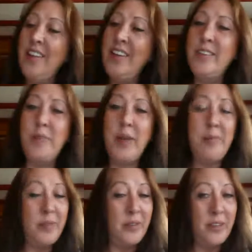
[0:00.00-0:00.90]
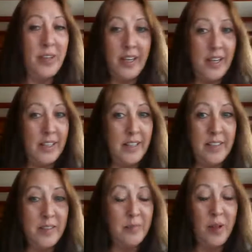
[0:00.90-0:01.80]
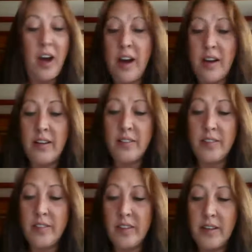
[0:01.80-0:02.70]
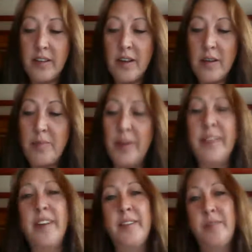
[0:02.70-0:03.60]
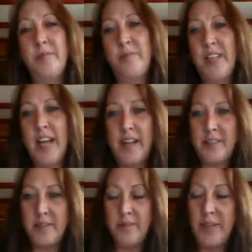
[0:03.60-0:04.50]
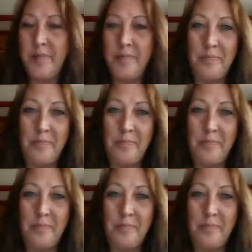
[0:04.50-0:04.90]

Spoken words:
these people looking at these blogs, but none of them were tagged to me.